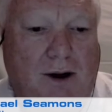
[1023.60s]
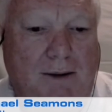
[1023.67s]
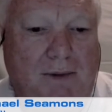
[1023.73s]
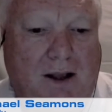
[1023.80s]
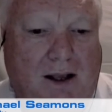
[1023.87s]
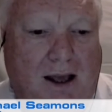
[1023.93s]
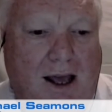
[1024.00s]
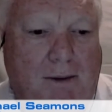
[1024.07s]
aim
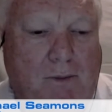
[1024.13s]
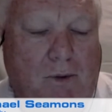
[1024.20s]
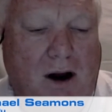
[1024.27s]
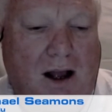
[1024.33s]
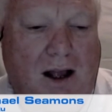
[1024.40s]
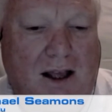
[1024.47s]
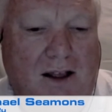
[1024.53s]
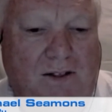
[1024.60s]
the
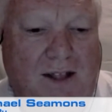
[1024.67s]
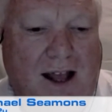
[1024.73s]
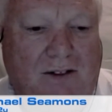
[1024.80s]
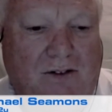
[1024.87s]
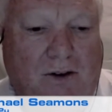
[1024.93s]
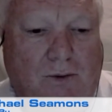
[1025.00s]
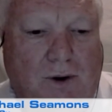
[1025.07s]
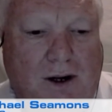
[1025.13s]
camera in
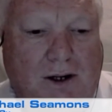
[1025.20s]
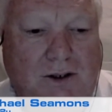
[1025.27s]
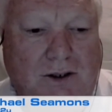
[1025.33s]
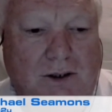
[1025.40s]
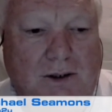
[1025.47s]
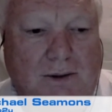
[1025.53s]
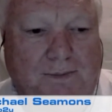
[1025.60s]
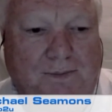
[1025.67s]
that
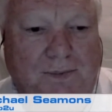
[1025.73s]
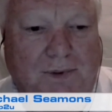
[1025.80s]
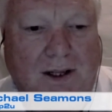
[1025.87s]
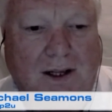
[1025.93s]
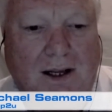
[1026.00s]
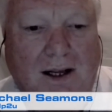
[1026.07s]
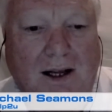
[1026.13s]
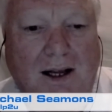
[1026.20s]
direction.
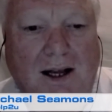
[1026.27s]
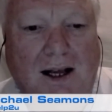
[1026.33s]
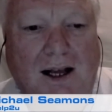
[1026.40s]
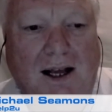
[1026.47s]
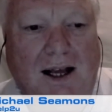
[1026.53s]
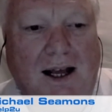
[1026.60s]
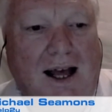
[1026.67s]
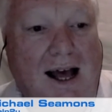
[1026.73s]

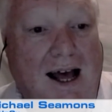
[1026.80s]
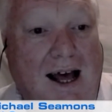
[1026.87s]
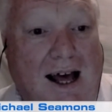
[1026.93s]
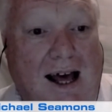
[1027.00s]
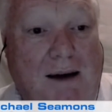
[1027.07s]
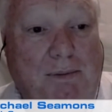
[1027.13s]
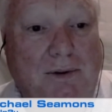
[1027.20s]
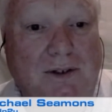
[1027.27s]

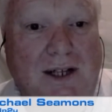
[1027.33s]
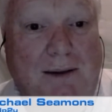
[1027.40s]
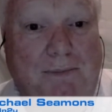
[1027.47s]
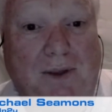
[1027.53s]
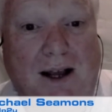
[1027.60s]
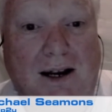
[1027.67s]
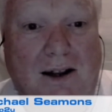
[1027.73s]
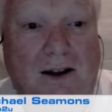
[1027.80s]
Apple's
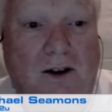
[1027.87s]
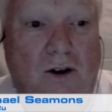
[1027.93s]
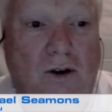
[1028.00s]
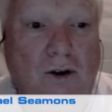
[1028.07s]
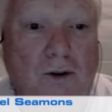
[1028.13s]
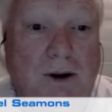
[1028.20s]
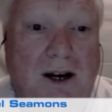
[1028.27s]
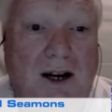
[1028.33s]
updated
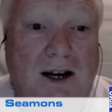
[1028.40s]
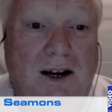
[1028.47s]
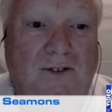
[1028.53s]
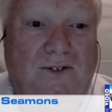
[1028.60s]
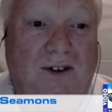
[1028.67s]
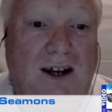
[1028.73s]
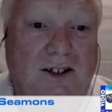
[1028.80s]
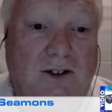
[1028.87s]
human
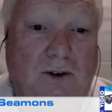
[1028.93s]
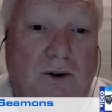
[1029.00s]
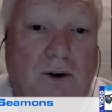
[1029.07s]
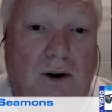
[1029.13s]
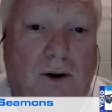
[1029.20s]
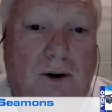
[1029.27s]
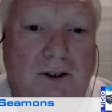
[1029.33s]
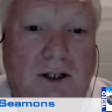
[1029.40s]
interface
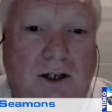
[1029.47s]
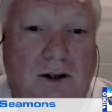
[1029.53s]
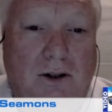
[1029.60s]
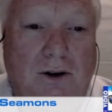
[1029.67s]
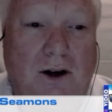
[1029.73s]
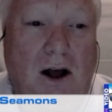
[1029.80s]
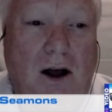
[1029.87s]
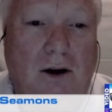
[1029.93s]
guidelines
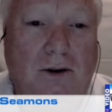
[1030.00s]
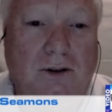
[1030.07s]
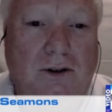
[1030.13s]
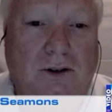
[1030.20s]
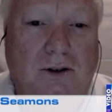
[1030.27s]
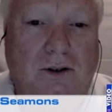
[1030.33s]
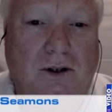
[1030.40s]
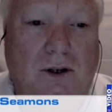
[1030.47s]
include a
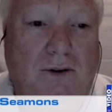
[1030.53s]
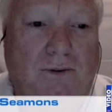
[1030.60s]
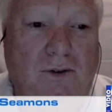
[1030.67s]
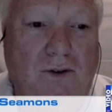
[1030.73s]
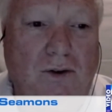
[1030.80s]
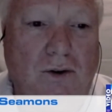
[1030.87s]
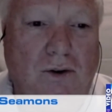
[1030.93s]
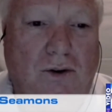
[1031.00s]
host of
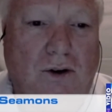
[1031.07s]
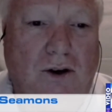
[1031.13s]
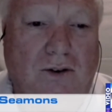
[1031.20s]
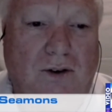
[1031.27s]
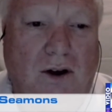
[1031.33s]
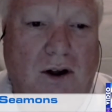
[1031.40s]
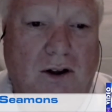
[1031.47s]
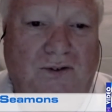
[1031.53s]
new
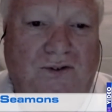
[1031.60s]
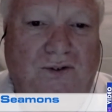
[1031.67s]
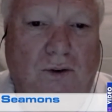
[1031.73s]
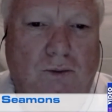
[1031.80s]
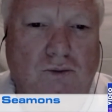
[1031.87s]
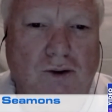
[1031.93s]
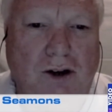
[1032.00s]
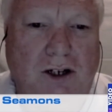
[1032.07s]
details
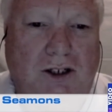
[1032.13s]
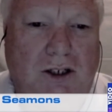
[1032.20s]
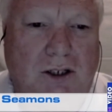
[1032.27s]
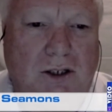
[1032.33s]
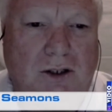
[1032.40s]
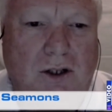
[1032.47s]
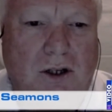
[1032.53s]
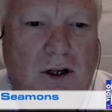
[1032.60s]
for reacting